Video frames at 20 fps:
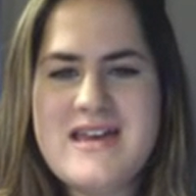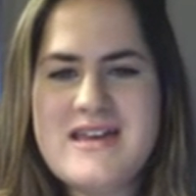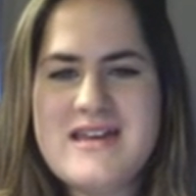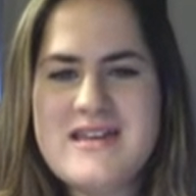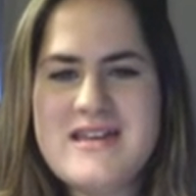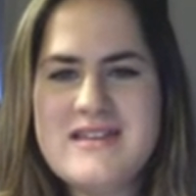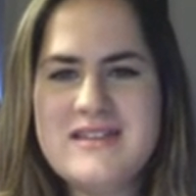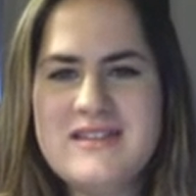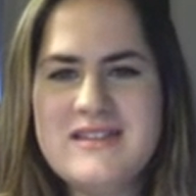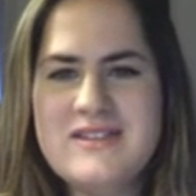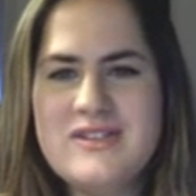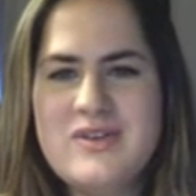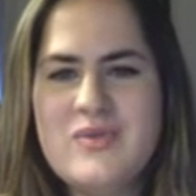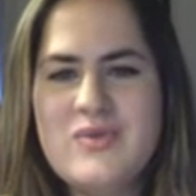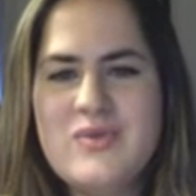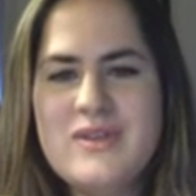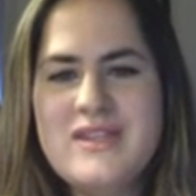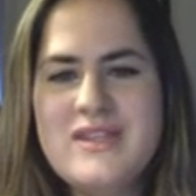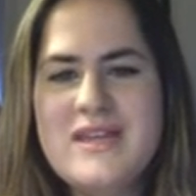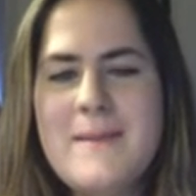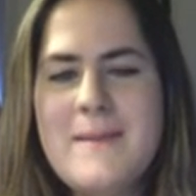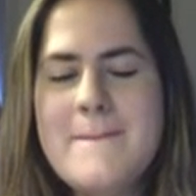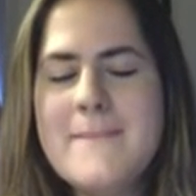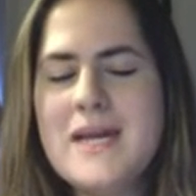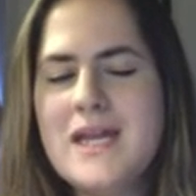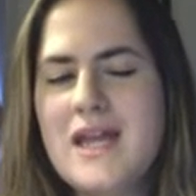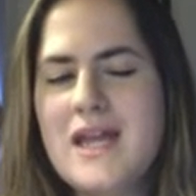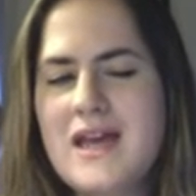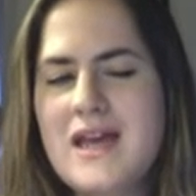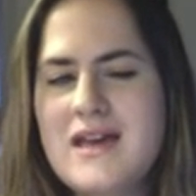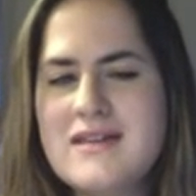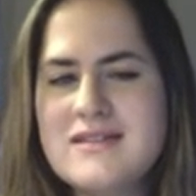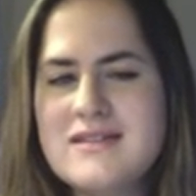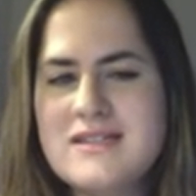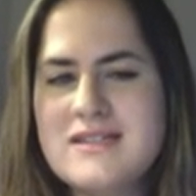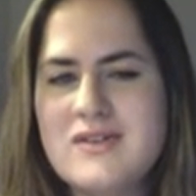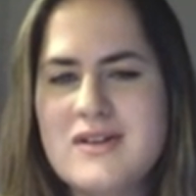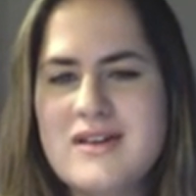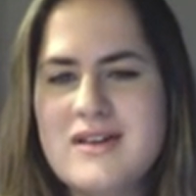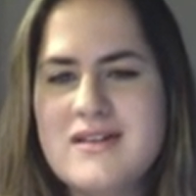So what they might ask
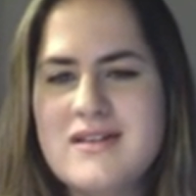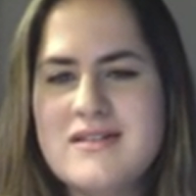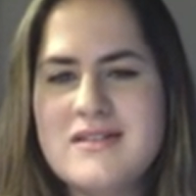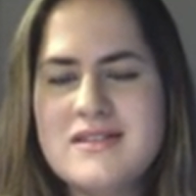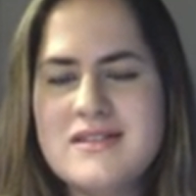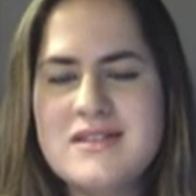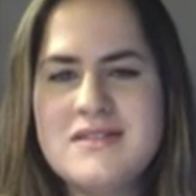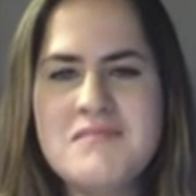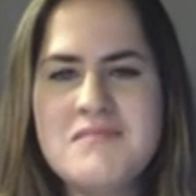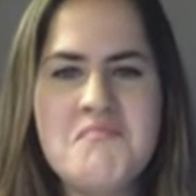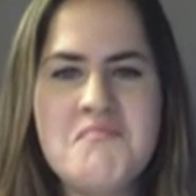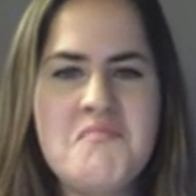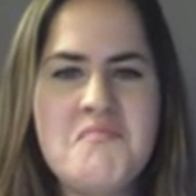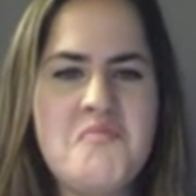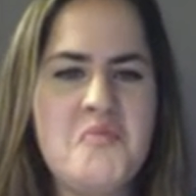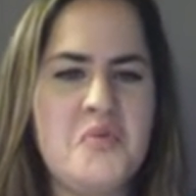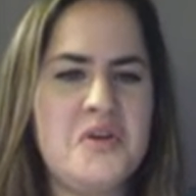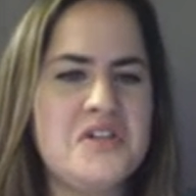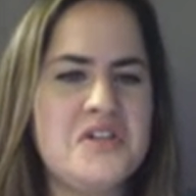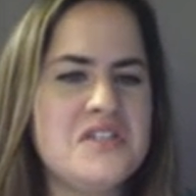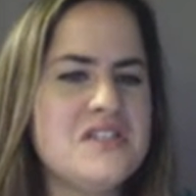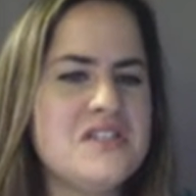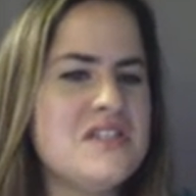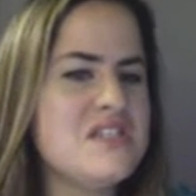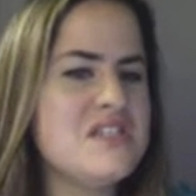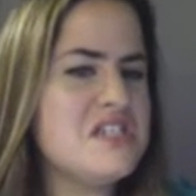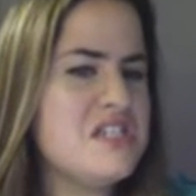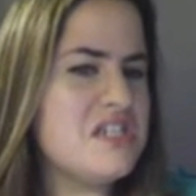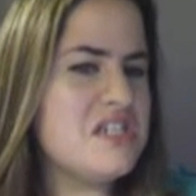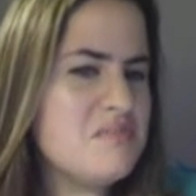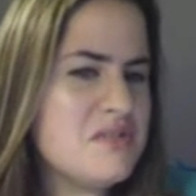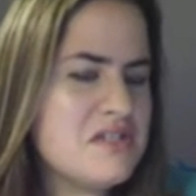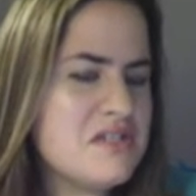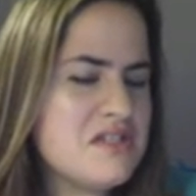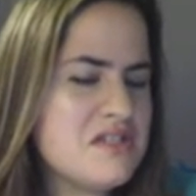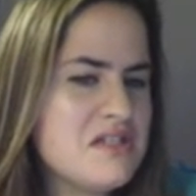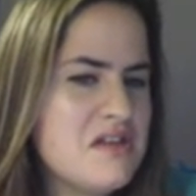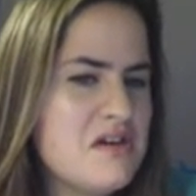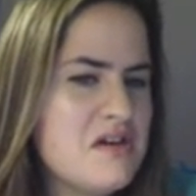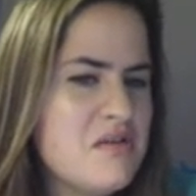you is, where's the steepest
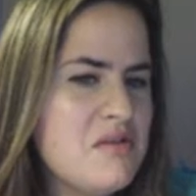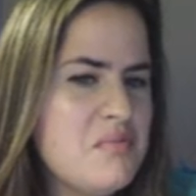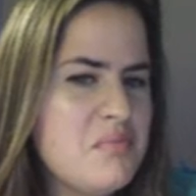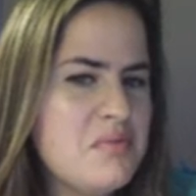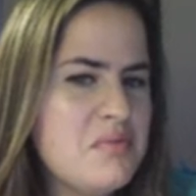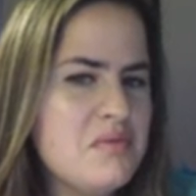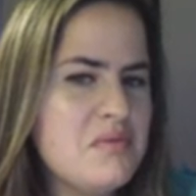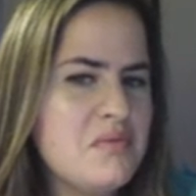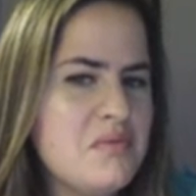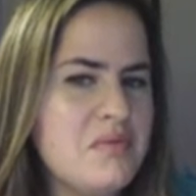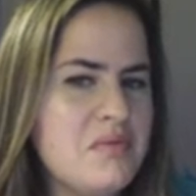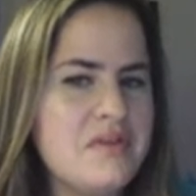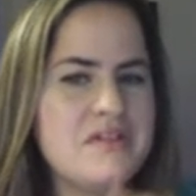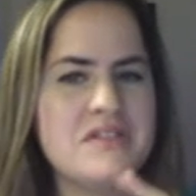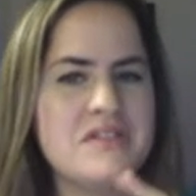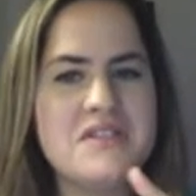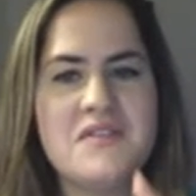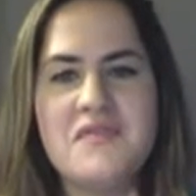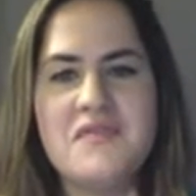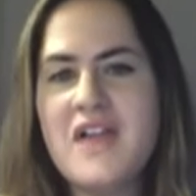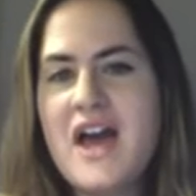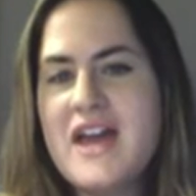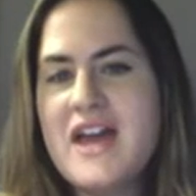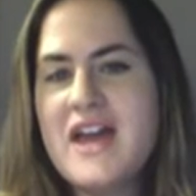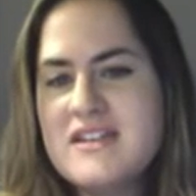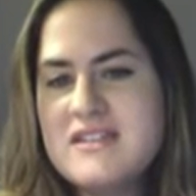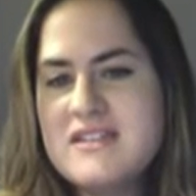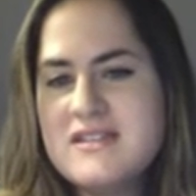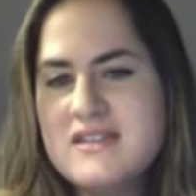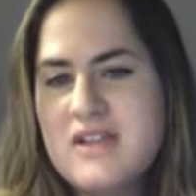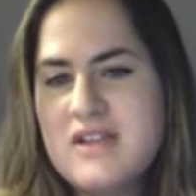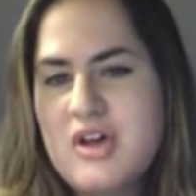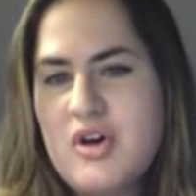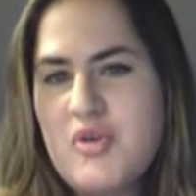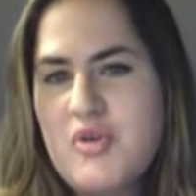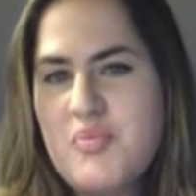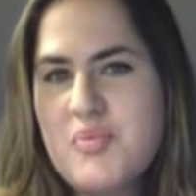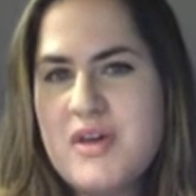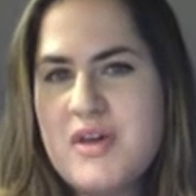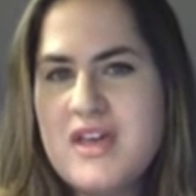slope? Where's the flattest
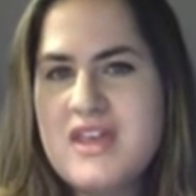slope?